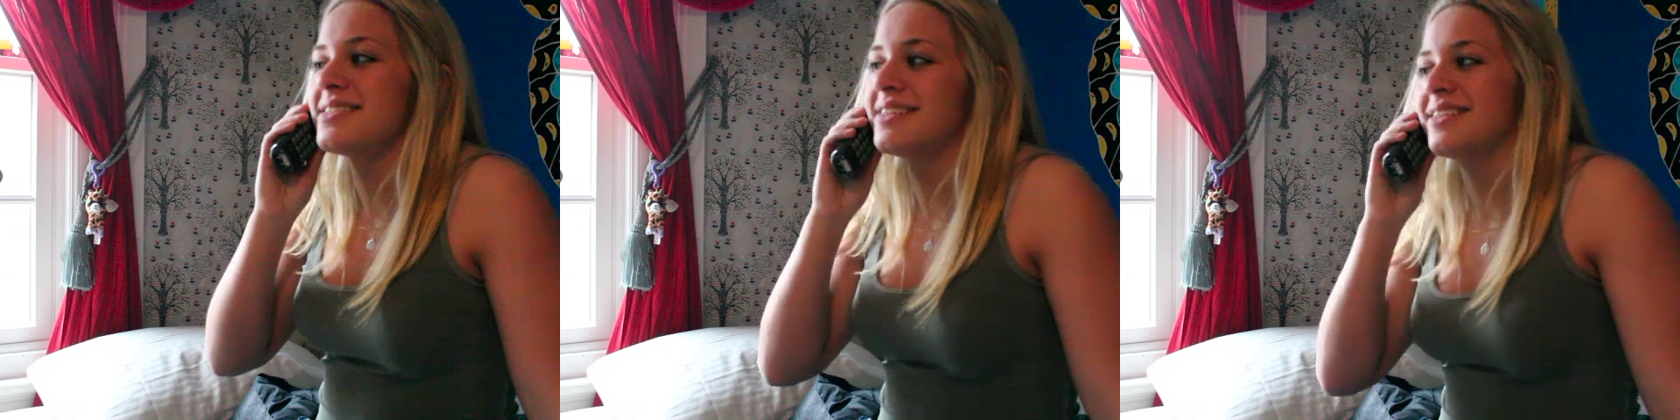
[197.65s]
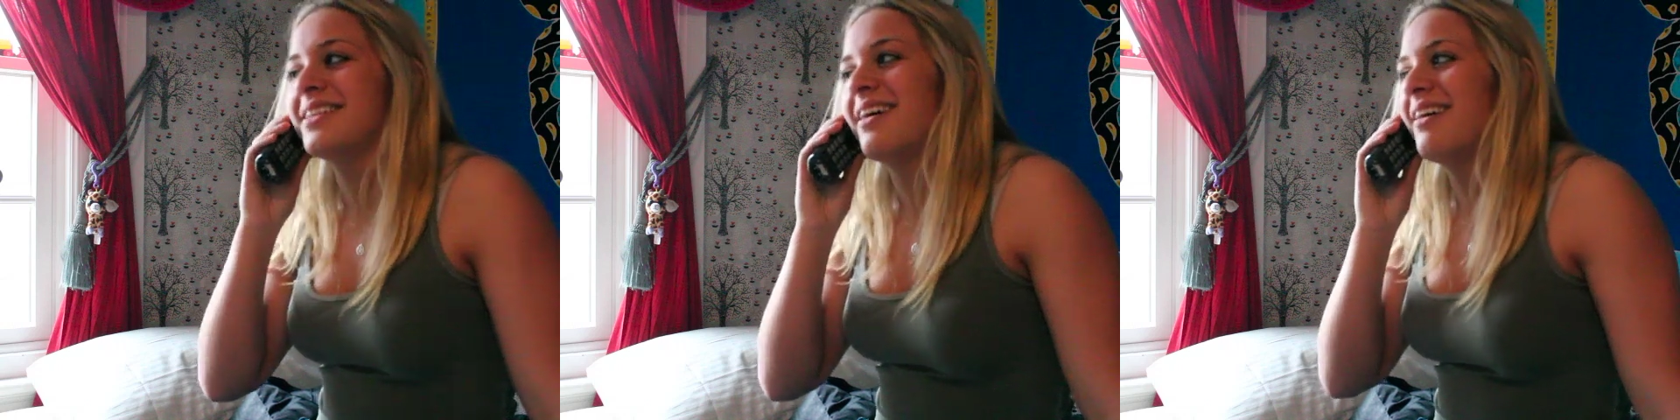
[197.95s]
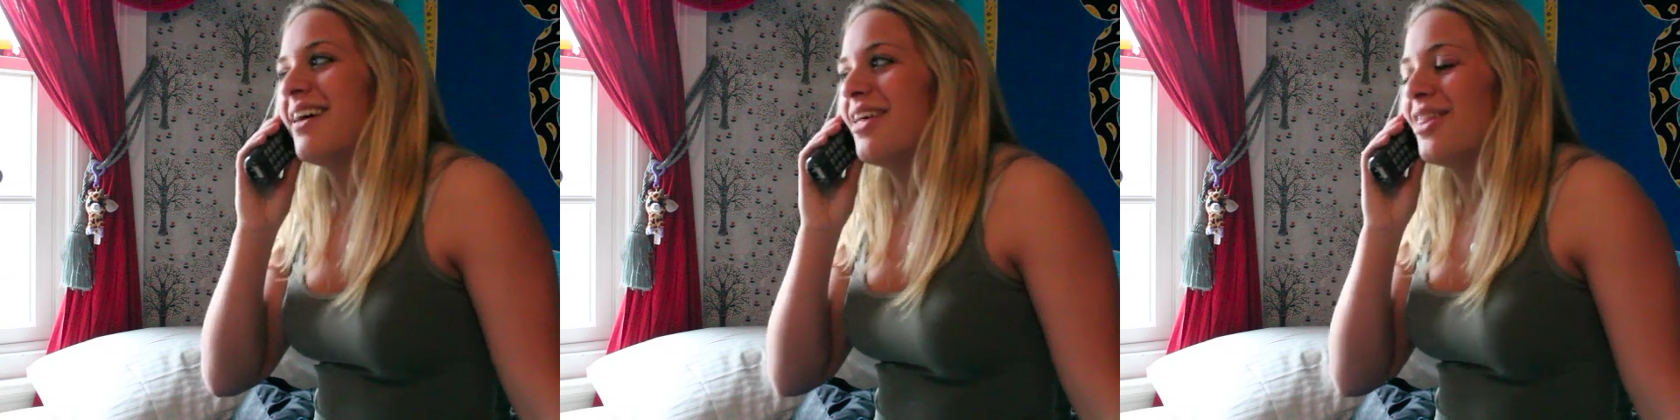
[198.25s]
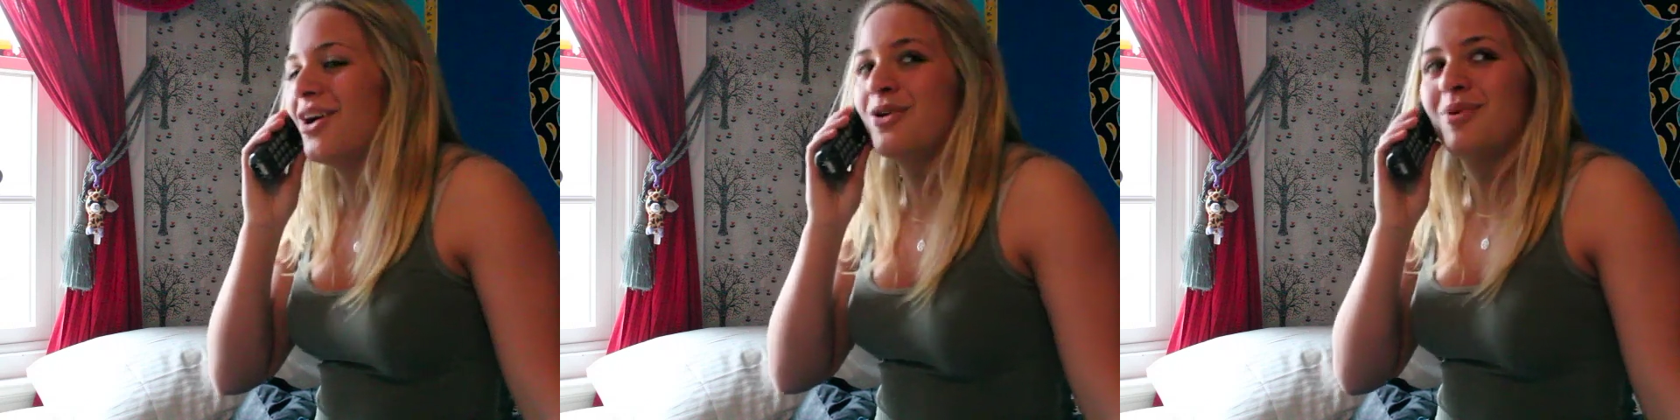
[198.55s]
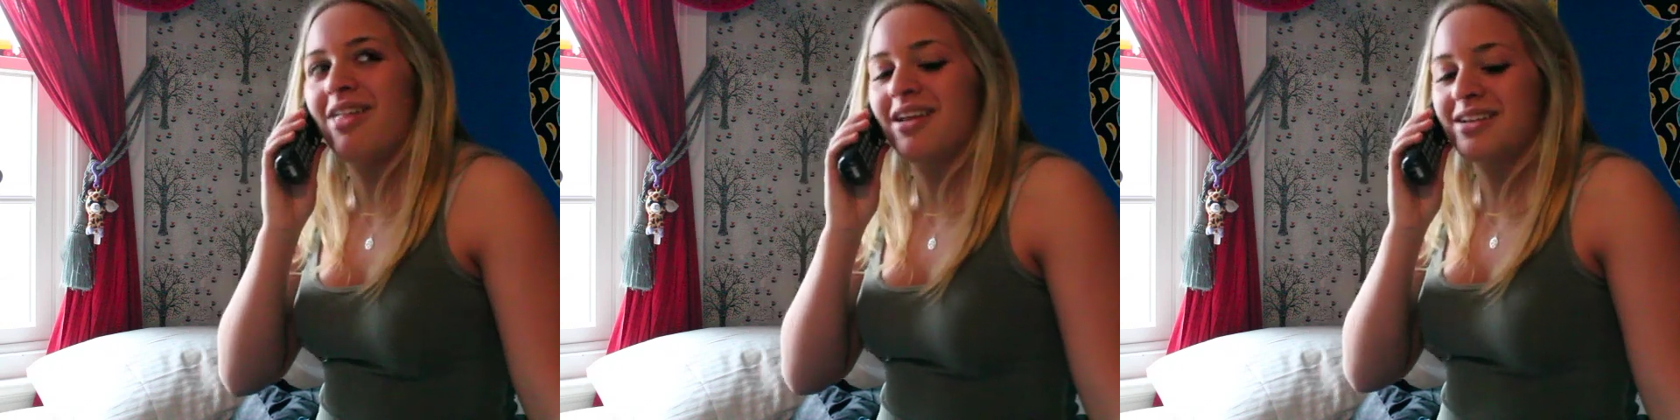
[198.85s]
and I thought you
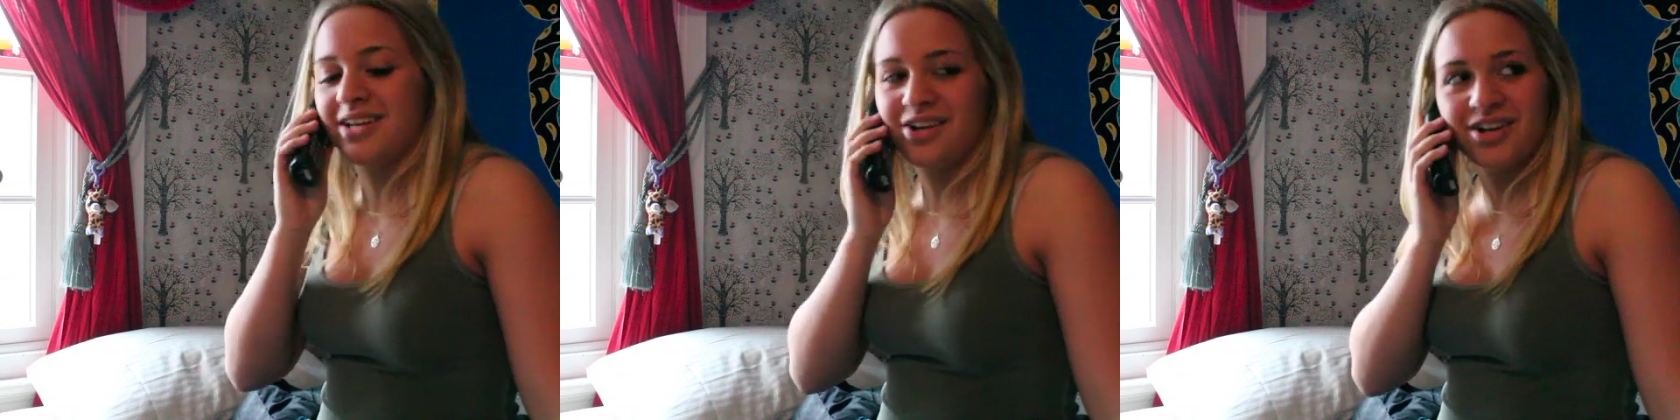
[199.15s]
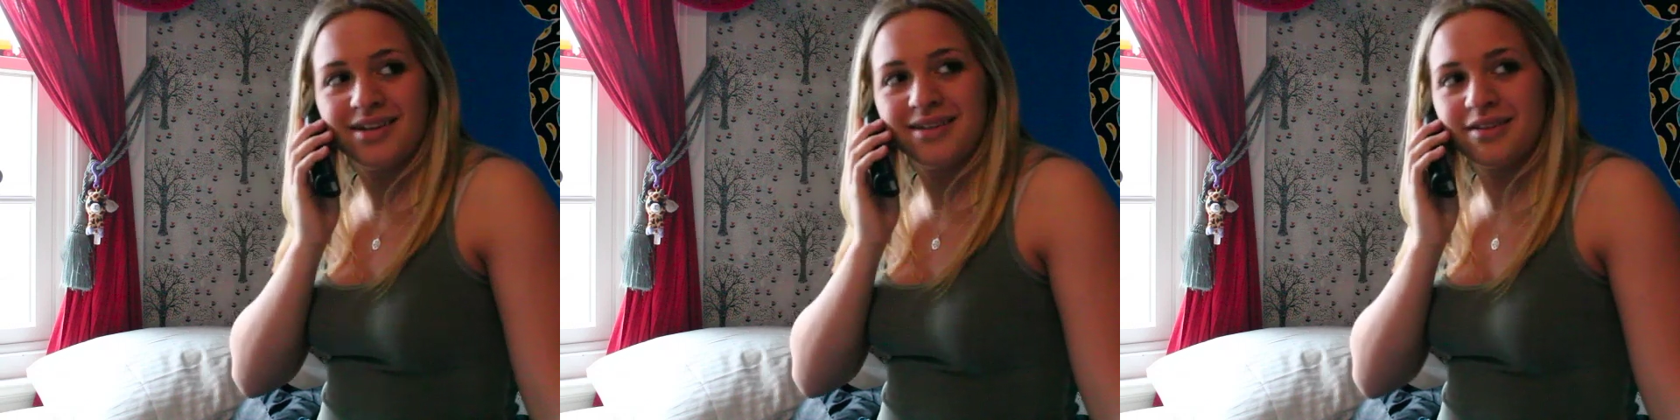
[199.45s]
might like to hear it.